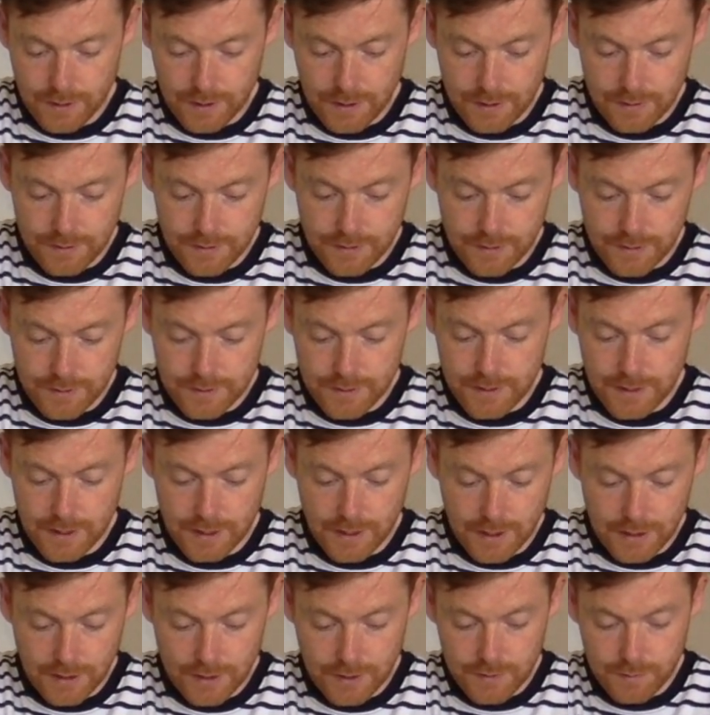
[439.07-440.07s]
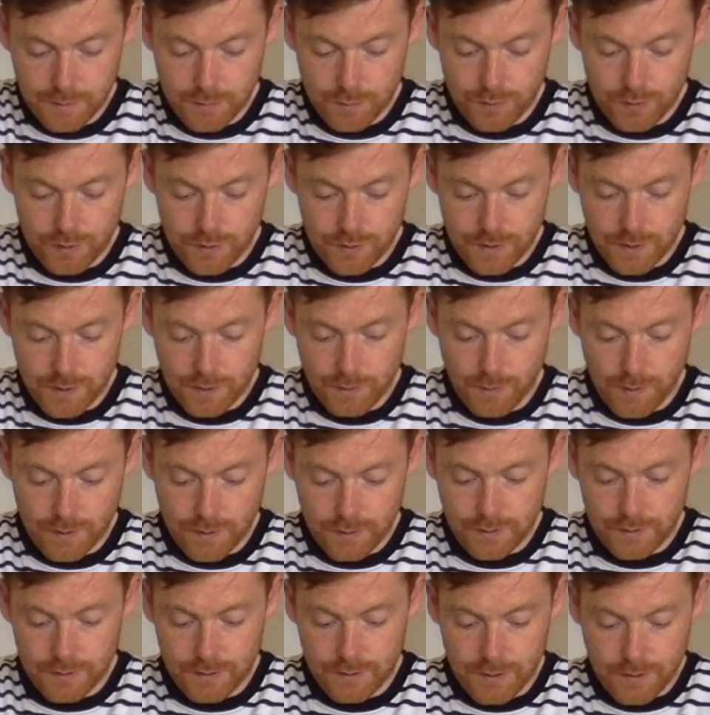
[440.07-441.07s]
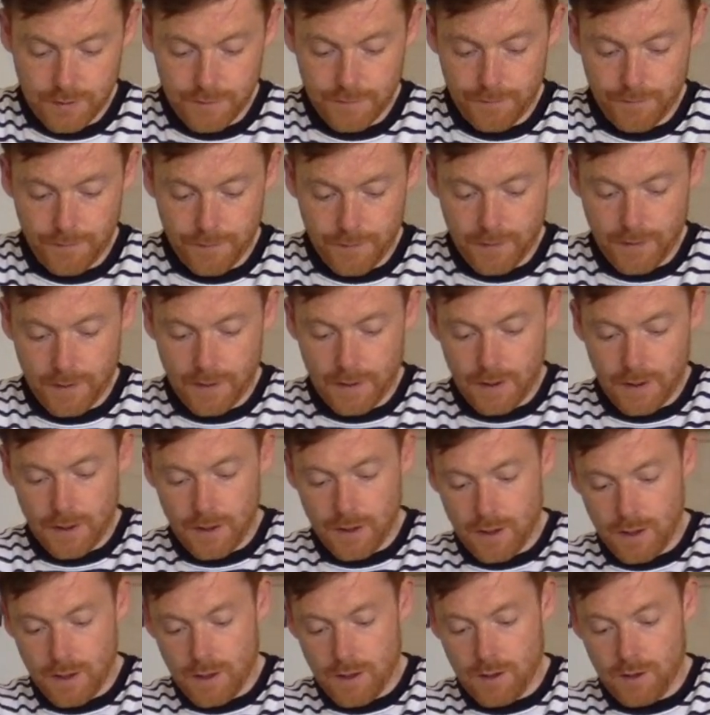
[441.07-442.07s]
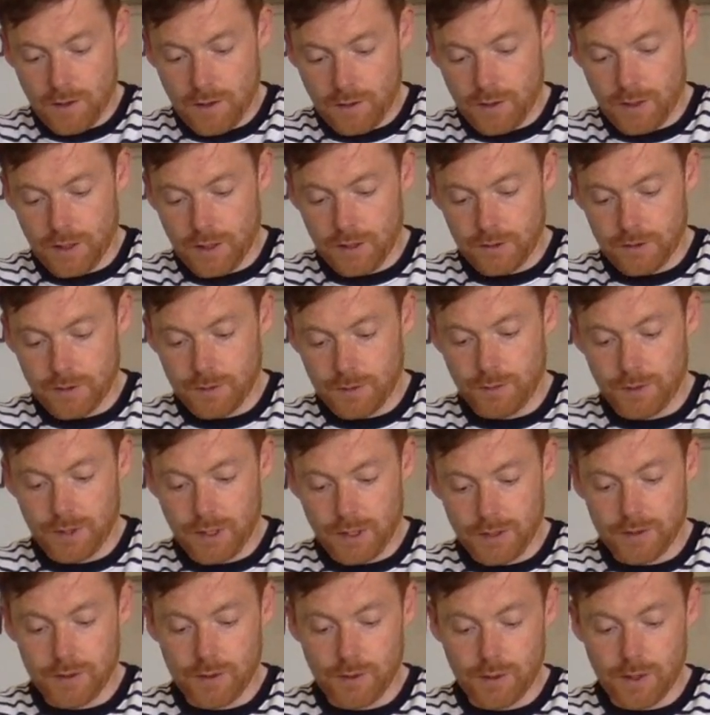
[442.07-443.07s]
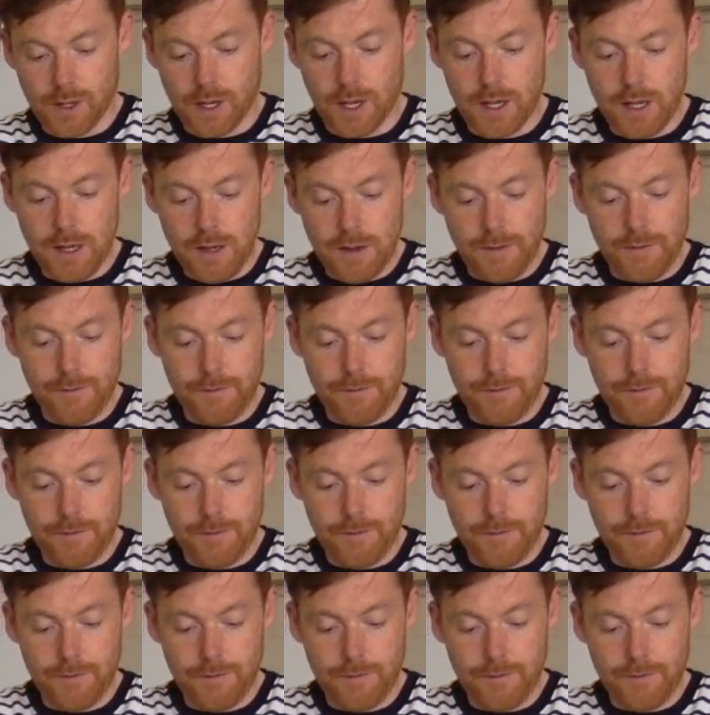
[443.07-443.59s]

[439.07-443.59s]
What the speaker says: isn't sticking as much as I wanted to. Okay, so but that's okay.